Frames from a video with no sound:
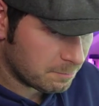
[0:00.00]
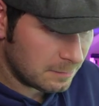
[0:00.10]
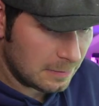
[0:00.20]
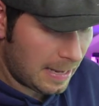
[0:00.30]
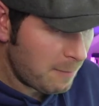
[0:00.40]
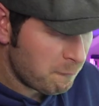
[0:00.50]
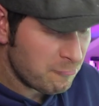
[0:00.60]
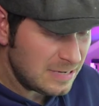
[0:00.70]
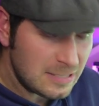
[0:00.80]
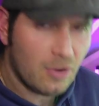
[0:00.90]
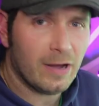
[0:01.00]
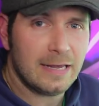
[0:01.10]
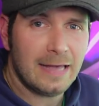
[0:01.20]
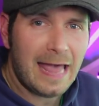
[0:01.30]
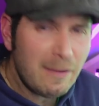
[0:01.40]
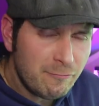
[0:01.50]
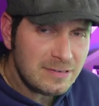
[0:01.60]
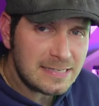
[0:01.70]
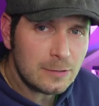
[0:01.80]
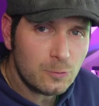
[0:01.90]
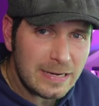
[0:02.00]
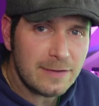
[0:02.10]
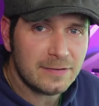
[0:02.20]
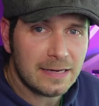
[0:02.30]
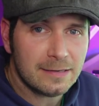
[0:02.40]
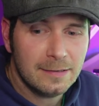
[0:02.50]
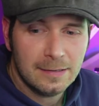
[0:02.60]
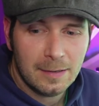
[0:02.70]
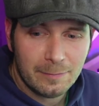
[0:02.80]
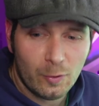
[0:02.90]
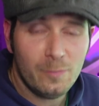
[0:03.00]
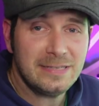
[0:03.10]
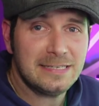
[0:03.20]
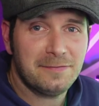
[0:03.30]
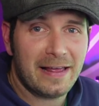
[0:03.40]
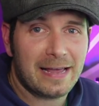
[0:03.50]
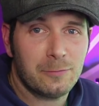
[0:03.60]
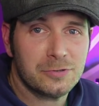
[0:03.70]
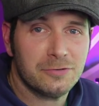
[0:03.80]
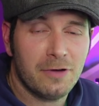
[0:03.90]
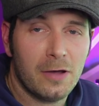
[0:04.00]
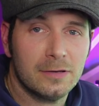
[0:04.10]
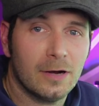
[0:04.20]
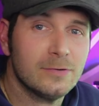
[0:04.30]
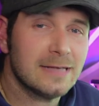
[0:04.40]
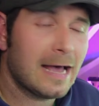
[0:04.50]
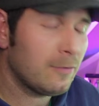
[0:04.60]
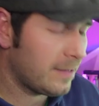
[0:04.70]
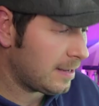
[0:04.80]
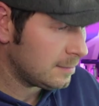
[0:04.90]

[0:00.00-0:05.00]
every night, every single evening, poor Mrs. Flatcap was on her own and I was out there